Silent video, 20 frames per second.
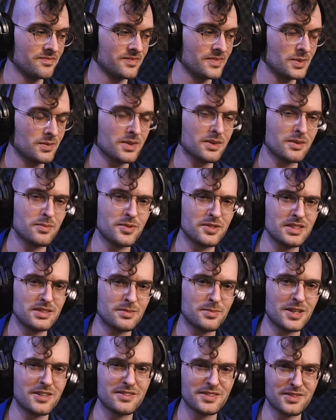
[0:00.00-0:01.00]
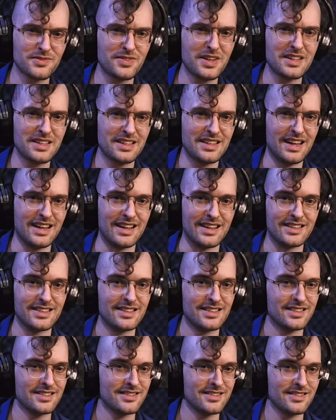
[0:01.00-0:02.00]
You want the police abolished? Fuck yeah.
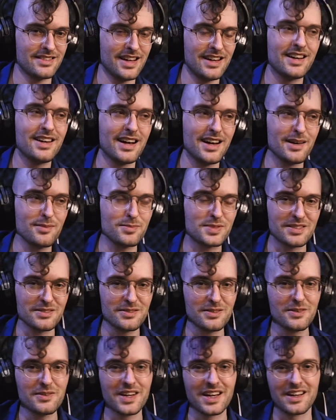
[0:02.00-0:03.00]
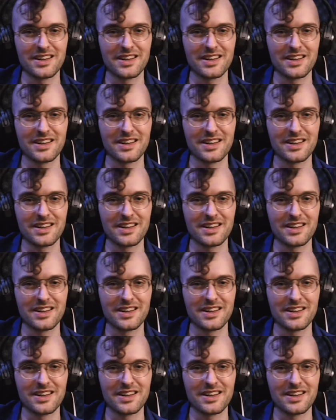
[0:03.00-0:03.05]
Absolutely